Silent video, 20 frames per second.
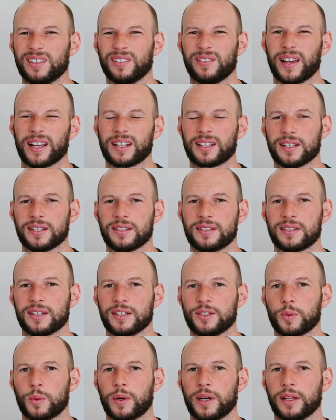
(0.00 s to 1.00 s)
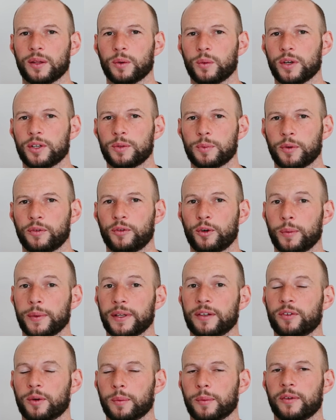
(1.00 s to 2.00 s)
In fact, it's it's one of the worst
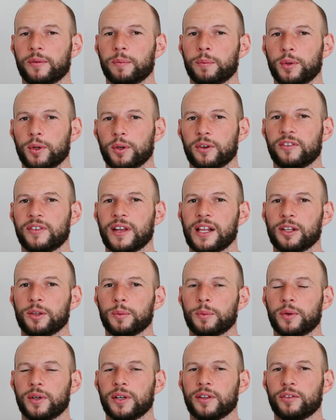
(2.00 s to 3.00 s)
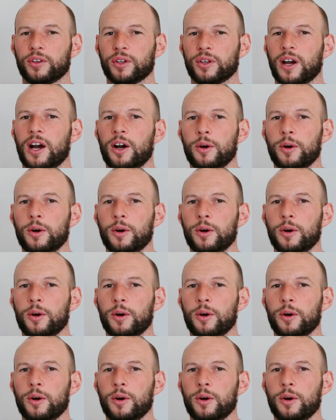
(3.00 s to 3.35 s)
performing from a pure value point of view.